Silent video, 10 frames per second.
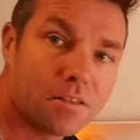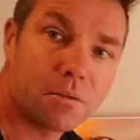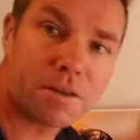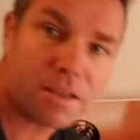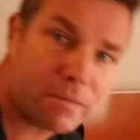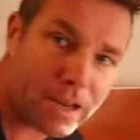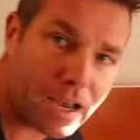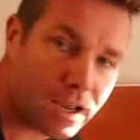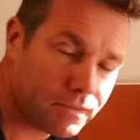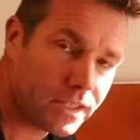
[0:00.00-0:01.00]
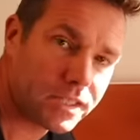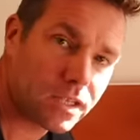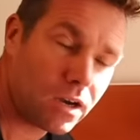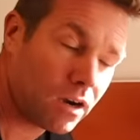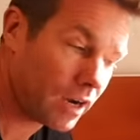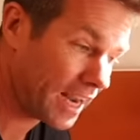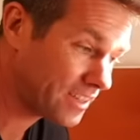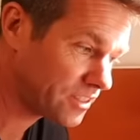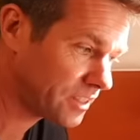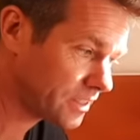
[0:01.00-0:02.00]
The one thing we have is our
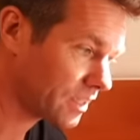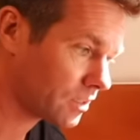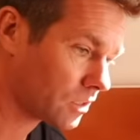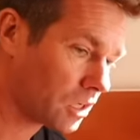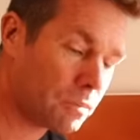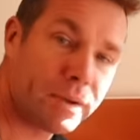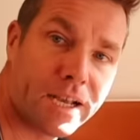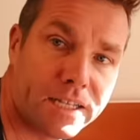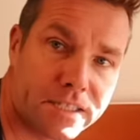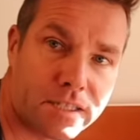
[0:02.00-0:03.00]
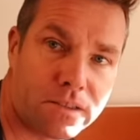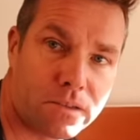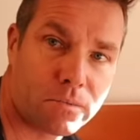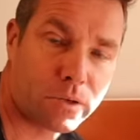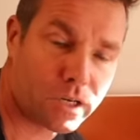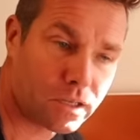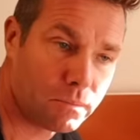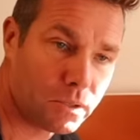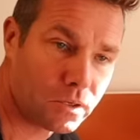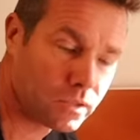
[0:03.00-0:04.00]
engines under our beds in the rear of the
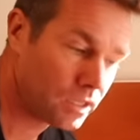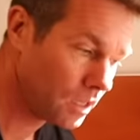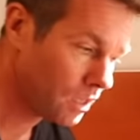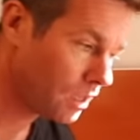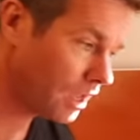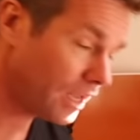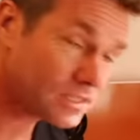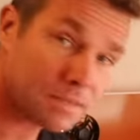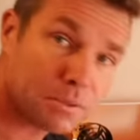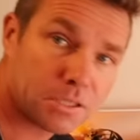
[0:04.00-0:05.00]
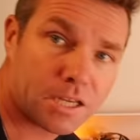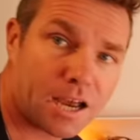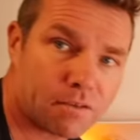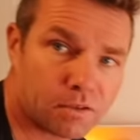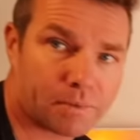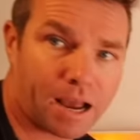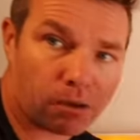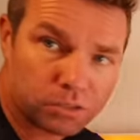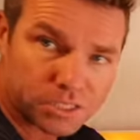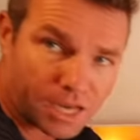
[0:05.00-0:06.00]
boat. And some boats have them
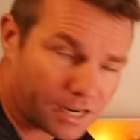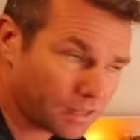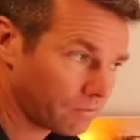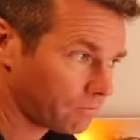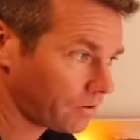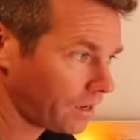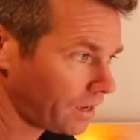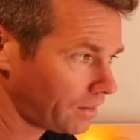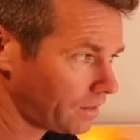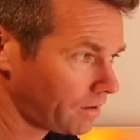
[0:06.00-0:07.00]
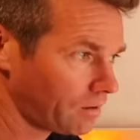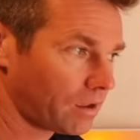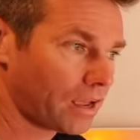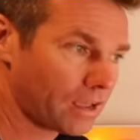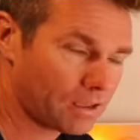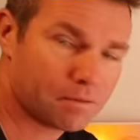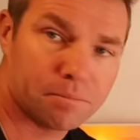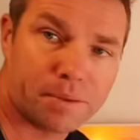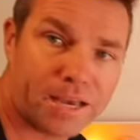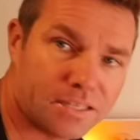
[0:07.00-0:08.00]
outside of the
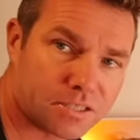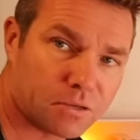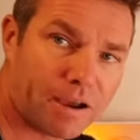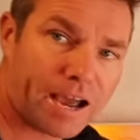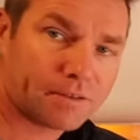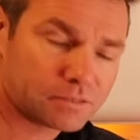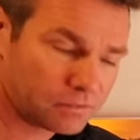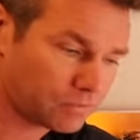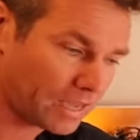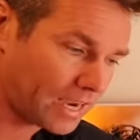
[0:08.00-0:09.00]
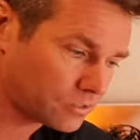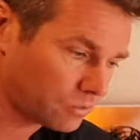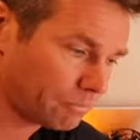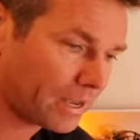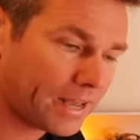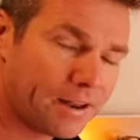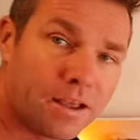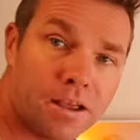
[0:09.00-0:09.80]
bed, so aft of the actual bed.